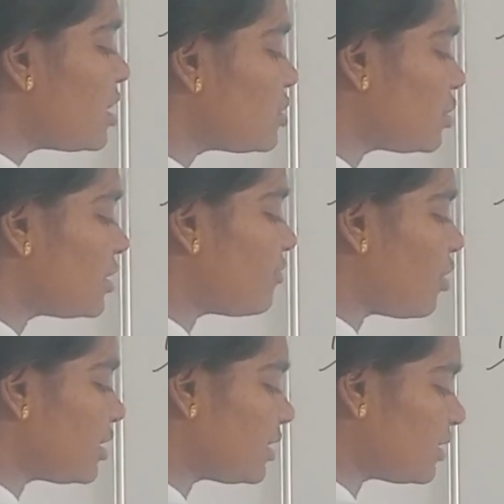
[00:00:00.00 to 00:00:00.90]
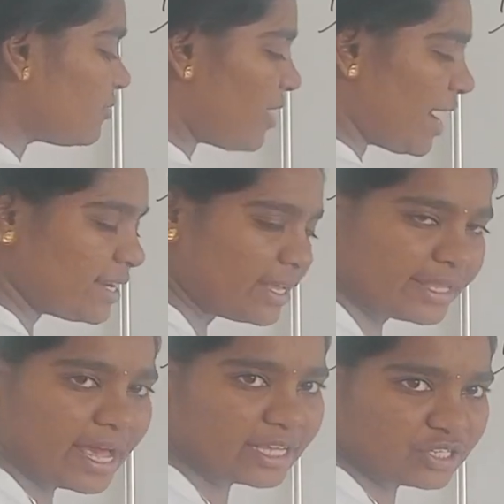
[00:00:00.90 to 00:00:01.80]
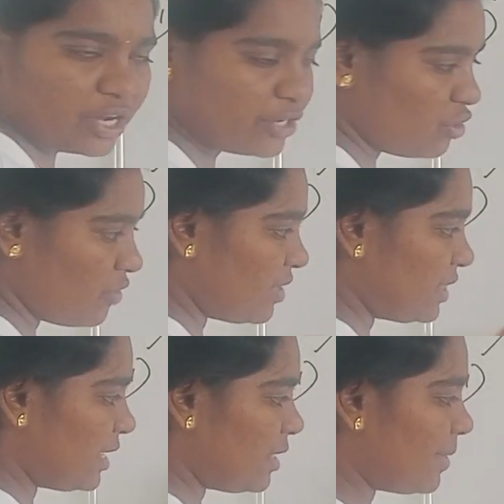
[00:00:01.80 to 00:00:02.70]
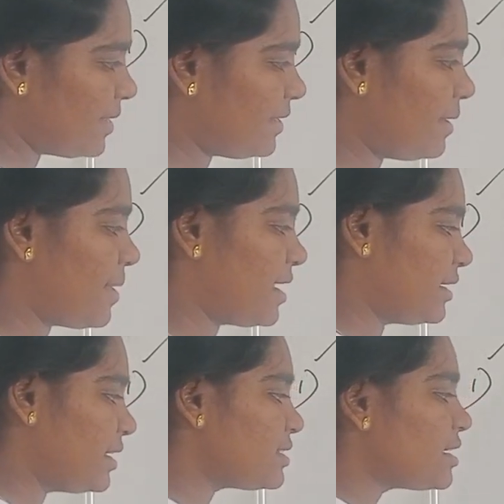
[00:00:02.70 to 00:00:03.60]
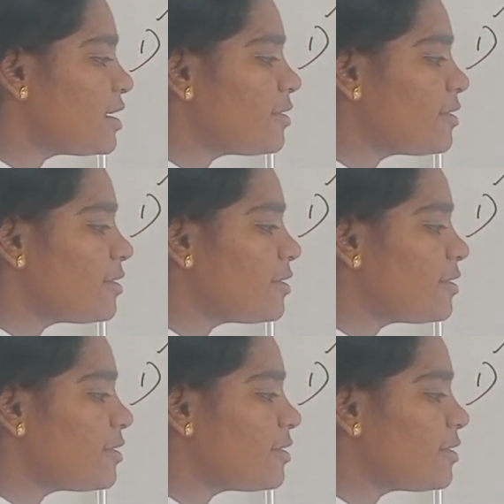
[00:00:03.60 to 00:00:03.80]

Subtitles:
So for finding the adjoint of a 3 by 3 matrix,